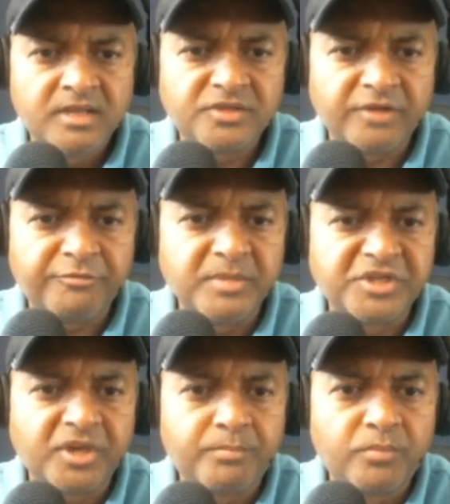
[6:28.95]
So if
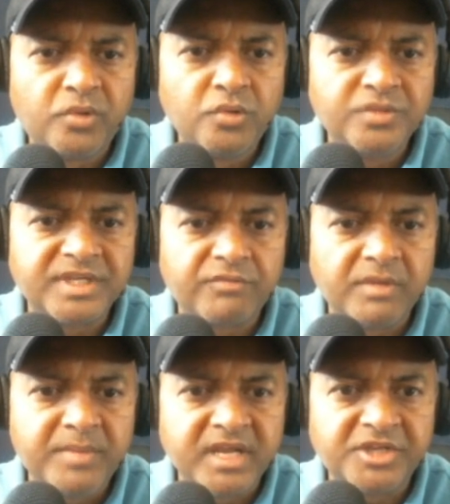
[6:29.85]
bishop moves, it
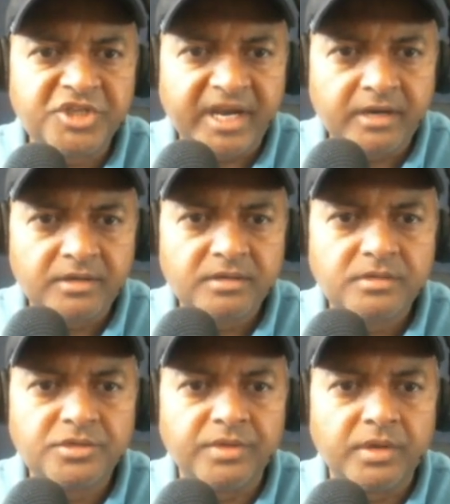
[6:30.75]
will be a check
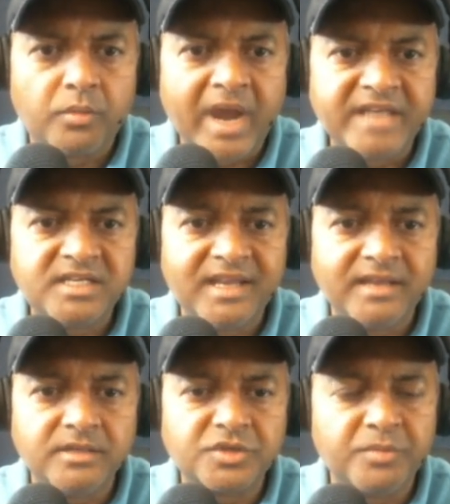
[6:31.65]
to the white
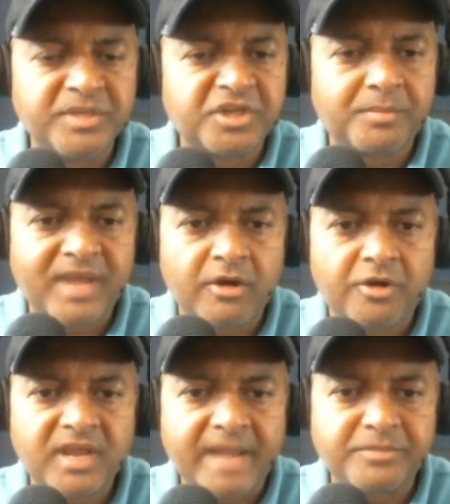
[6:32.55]
king. So bishop
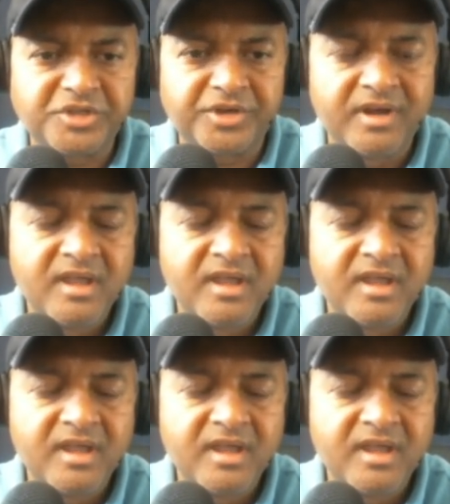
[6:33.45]
cannot capture.